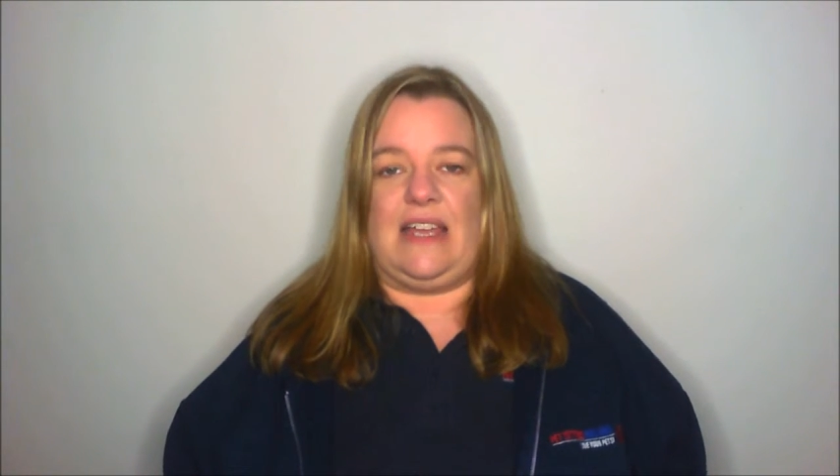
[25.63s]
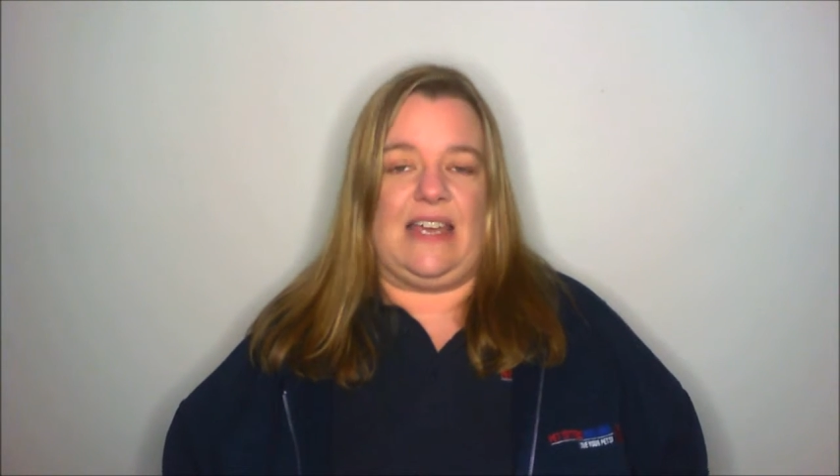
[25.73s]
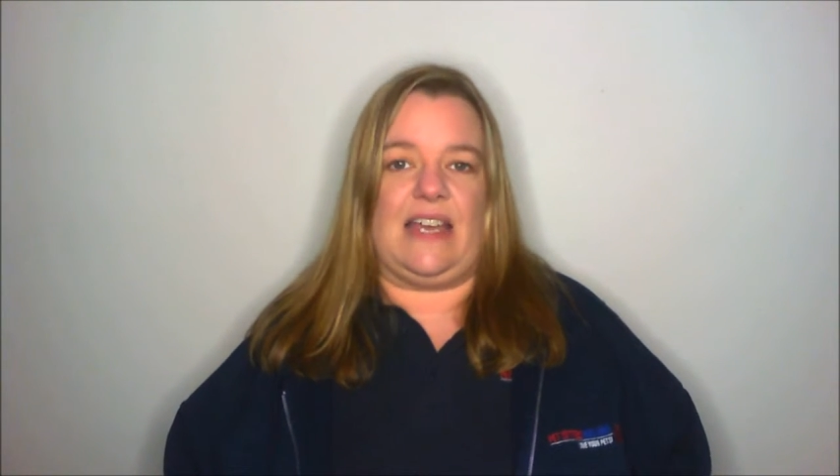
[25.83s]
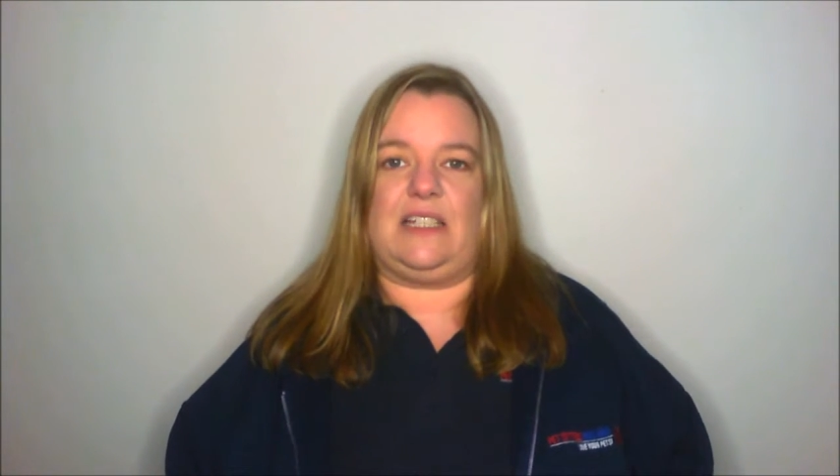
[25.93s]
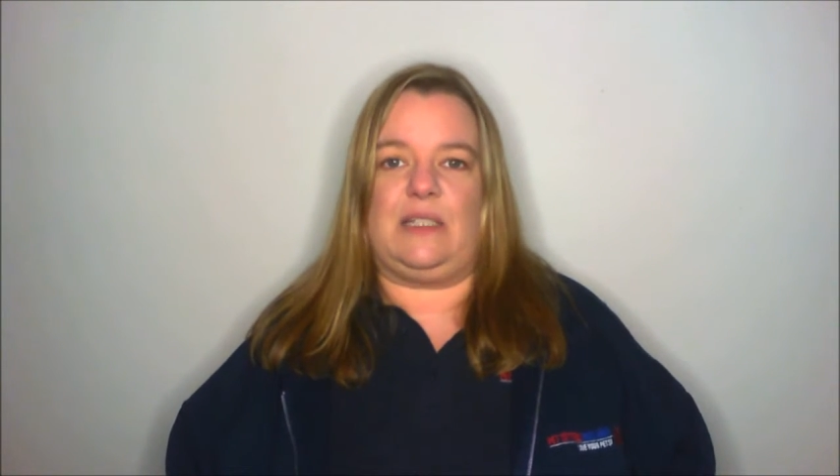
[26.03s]
They
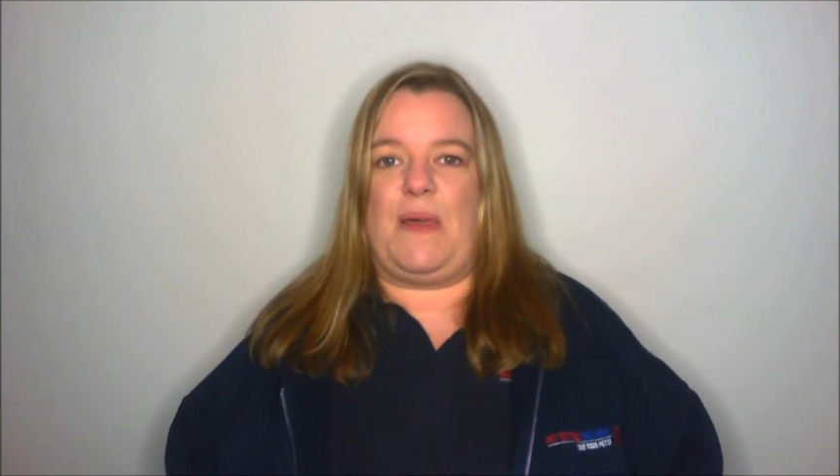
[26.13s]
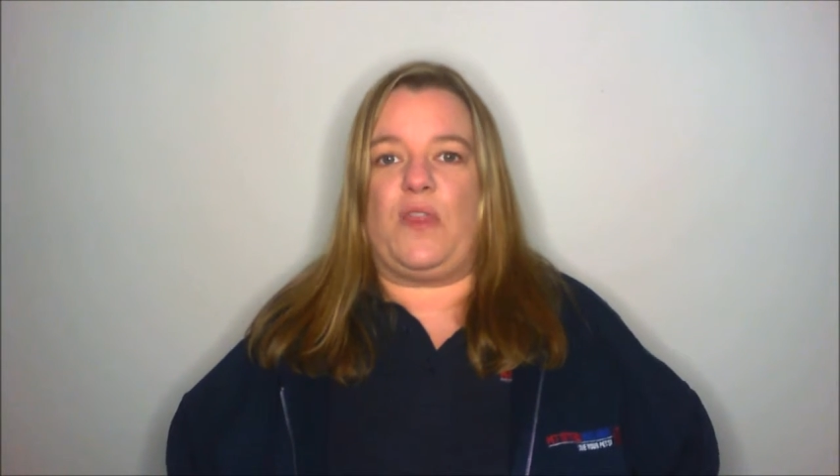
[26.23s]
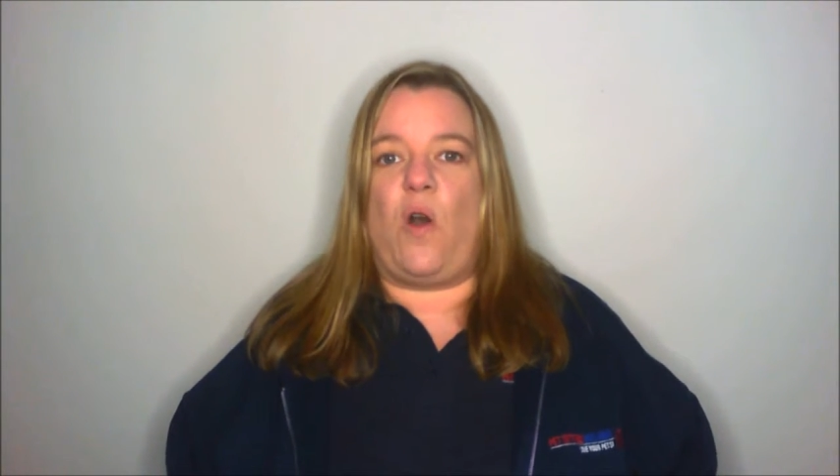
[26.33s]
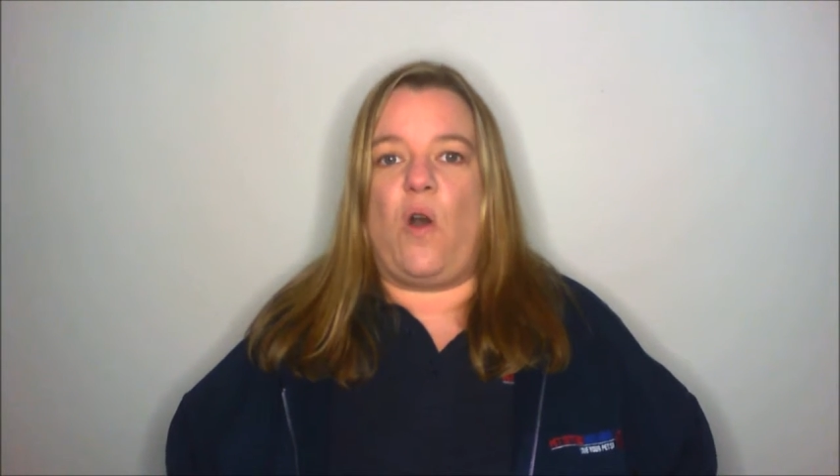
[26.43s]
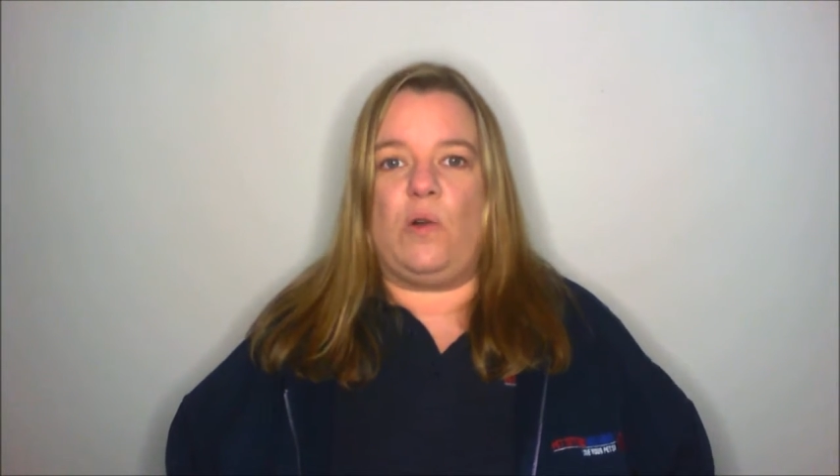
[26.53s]
get to spend
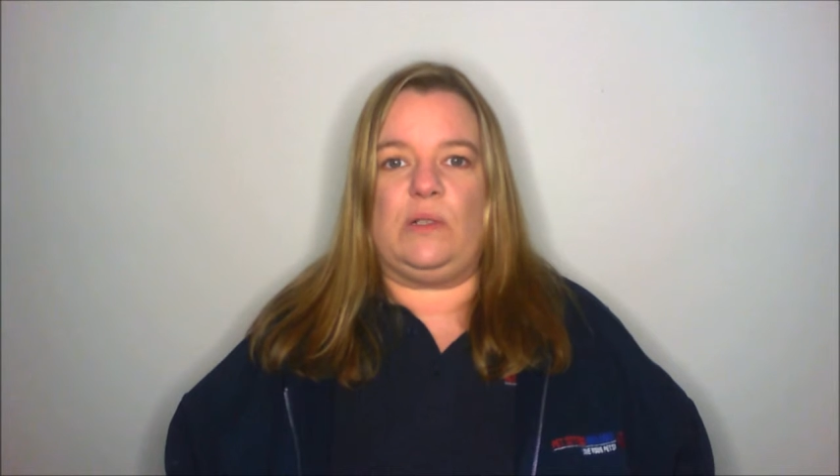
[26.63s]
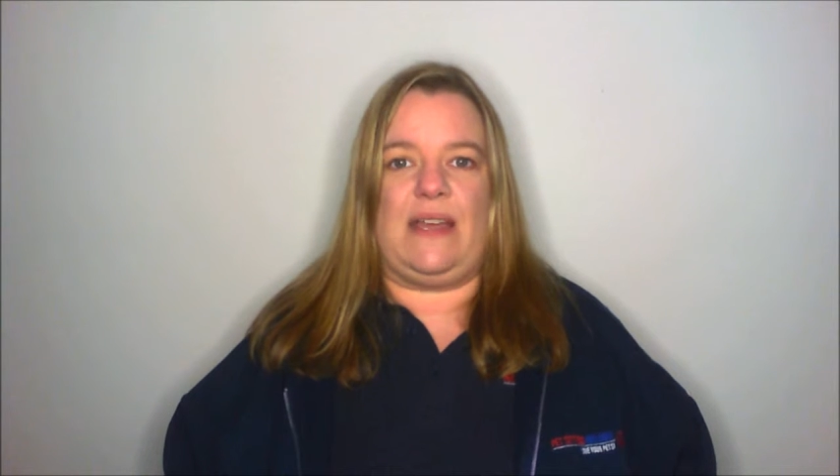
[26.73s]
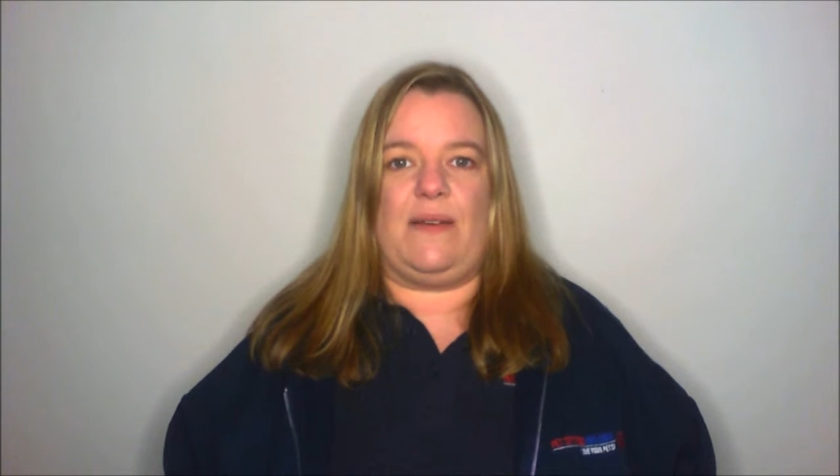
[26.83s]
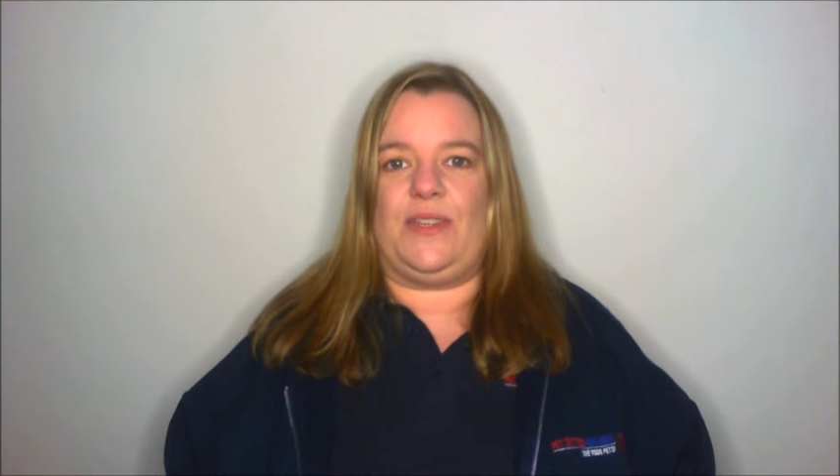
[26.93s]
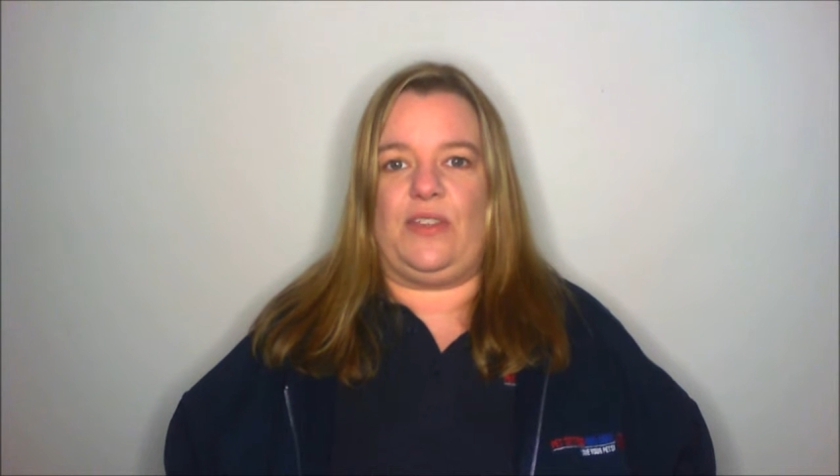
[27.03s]
the whole
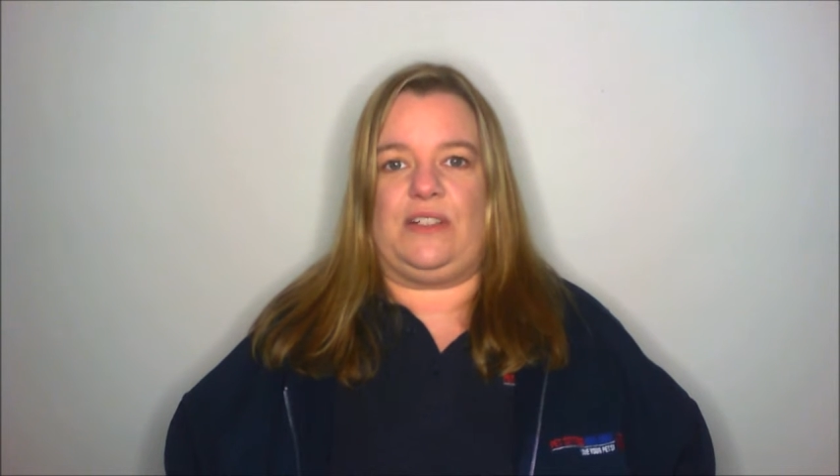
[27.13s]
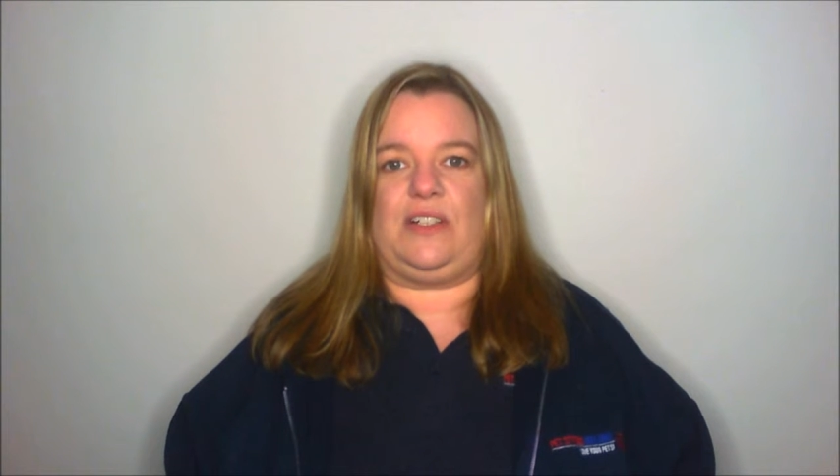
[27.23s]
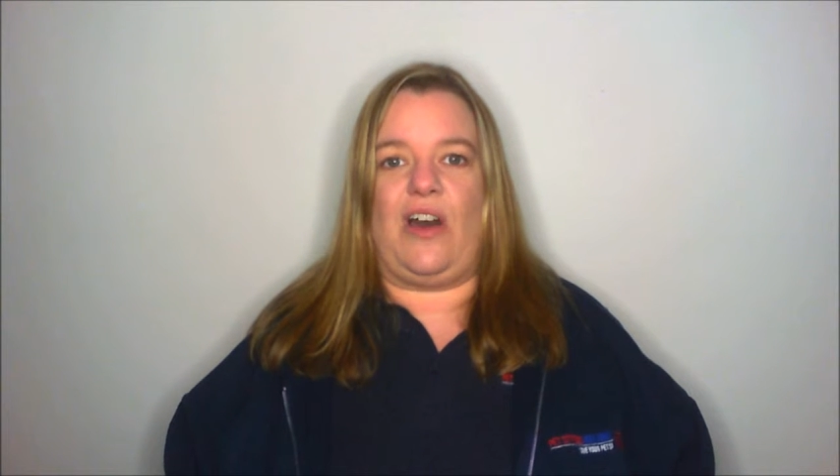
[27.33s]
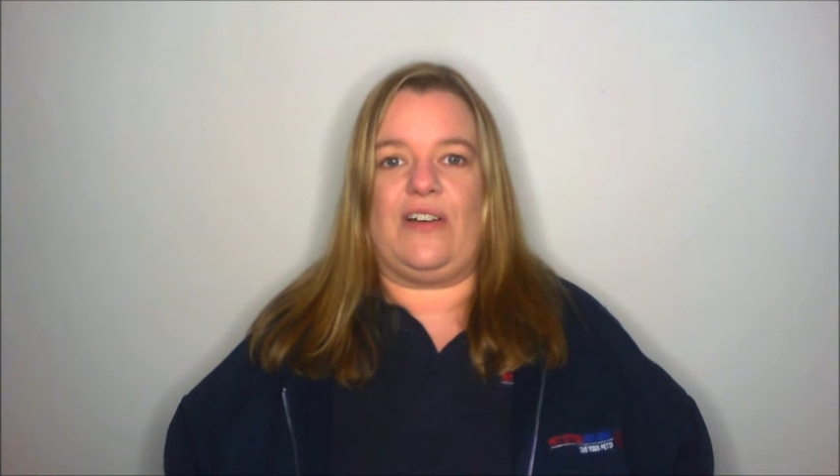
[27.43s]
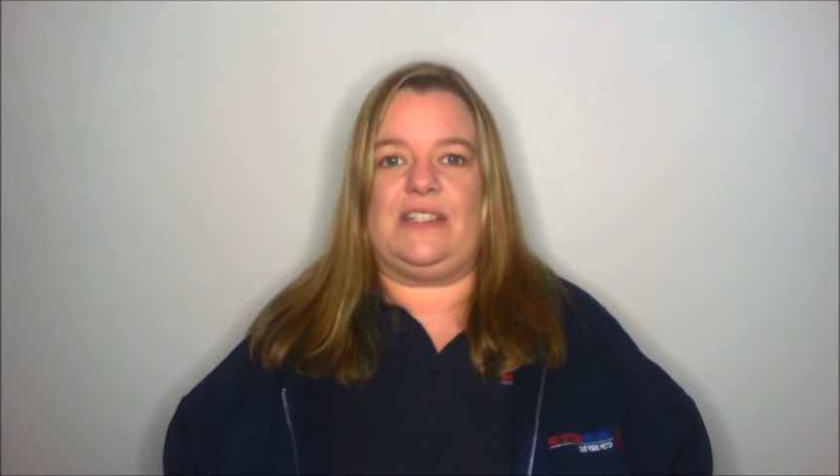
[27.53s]
day with other
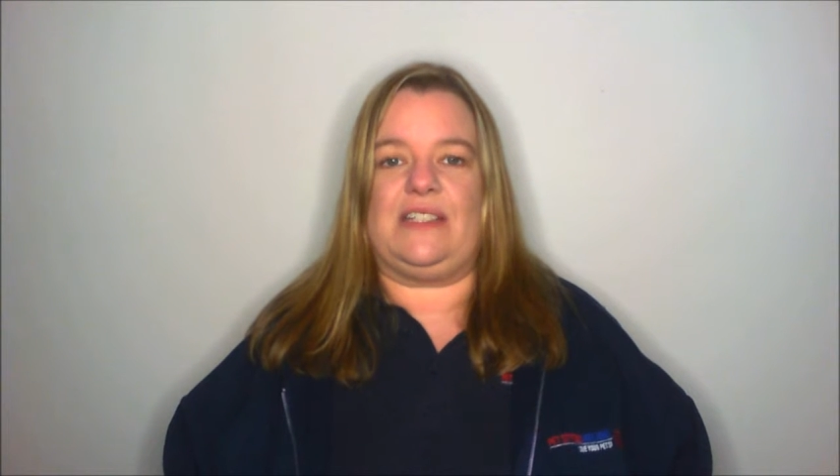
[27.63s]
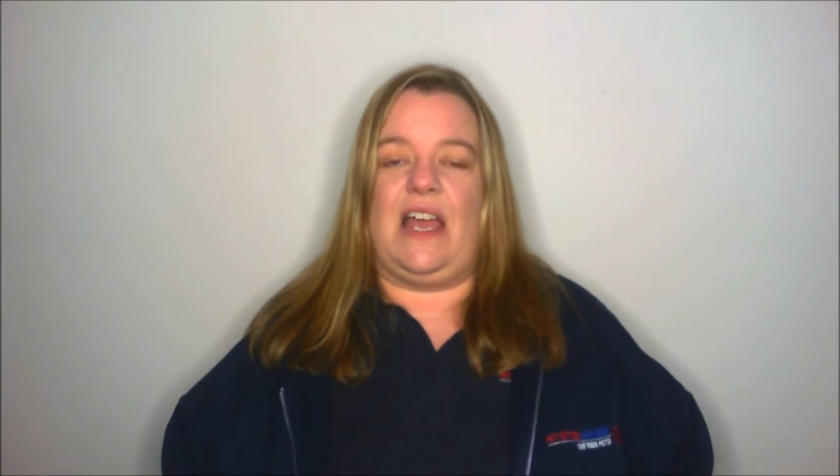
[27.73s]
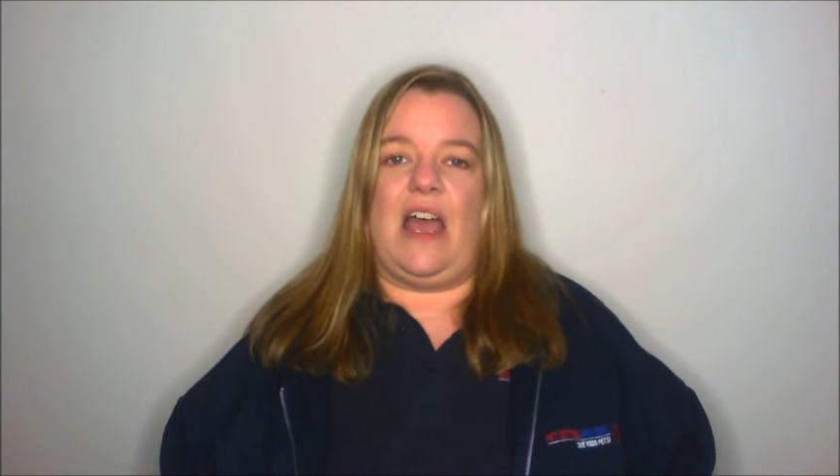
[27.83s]
dogs,